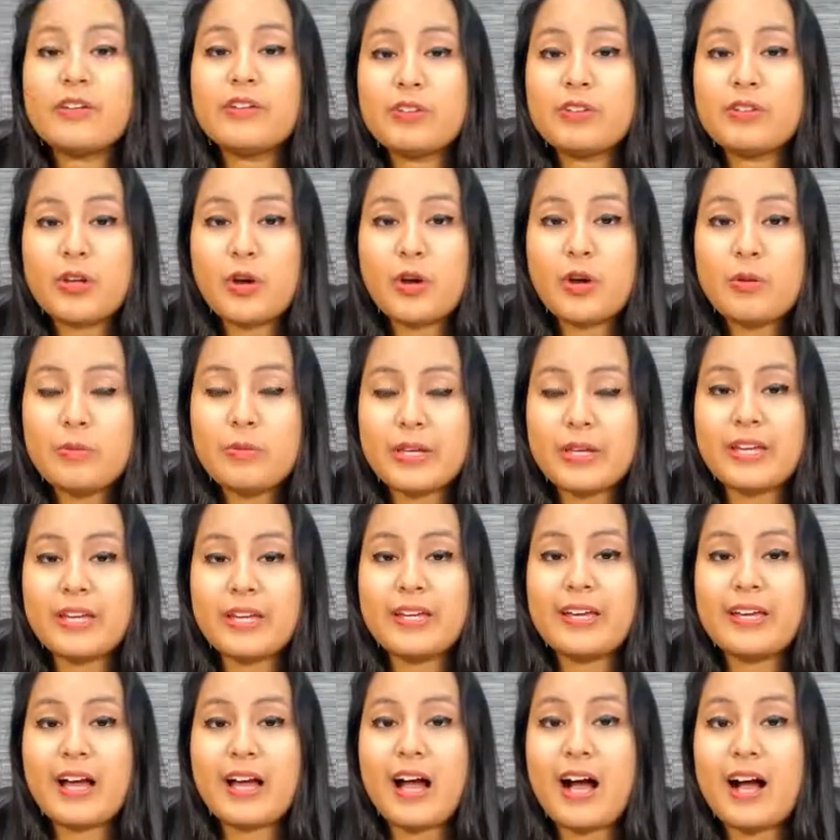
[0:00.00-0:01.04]
you know
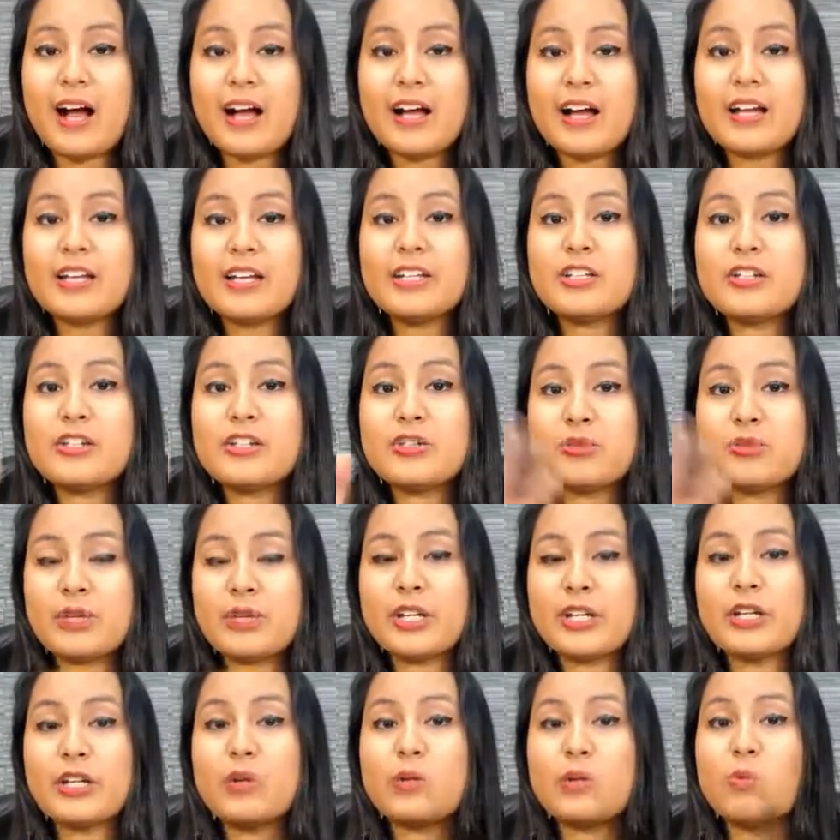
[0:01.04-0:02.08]
me, I
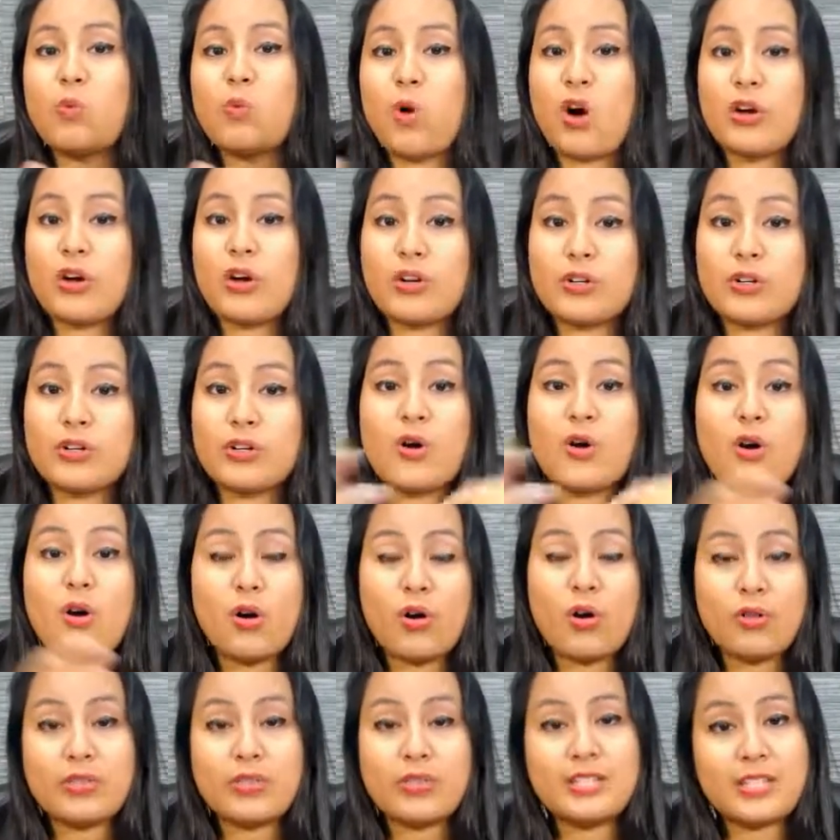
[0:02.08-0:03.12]
drink water
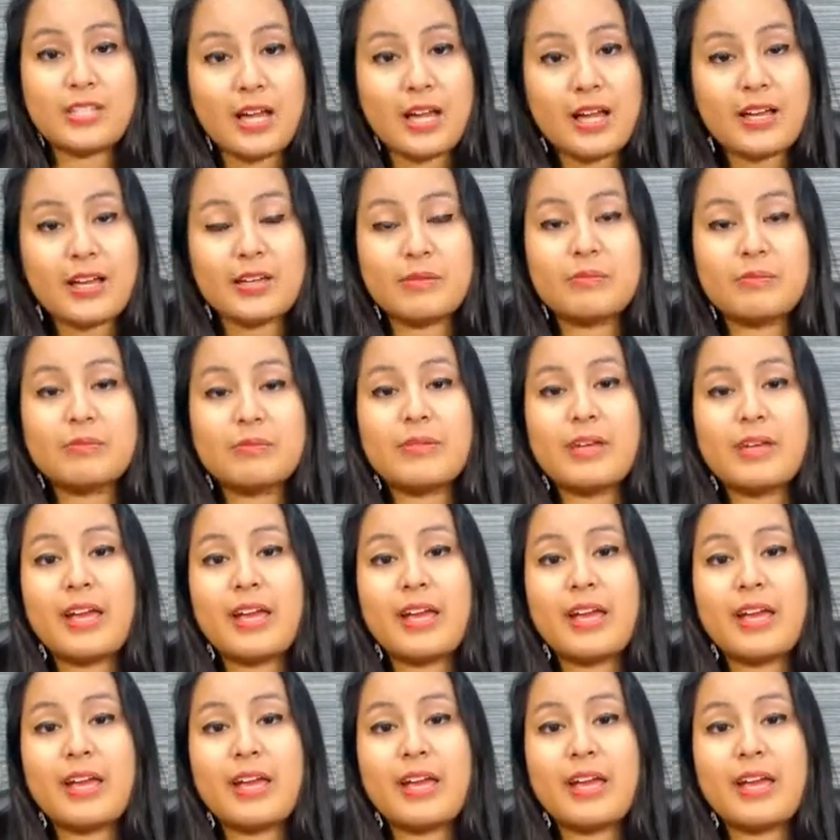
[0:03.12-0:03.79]
all the time,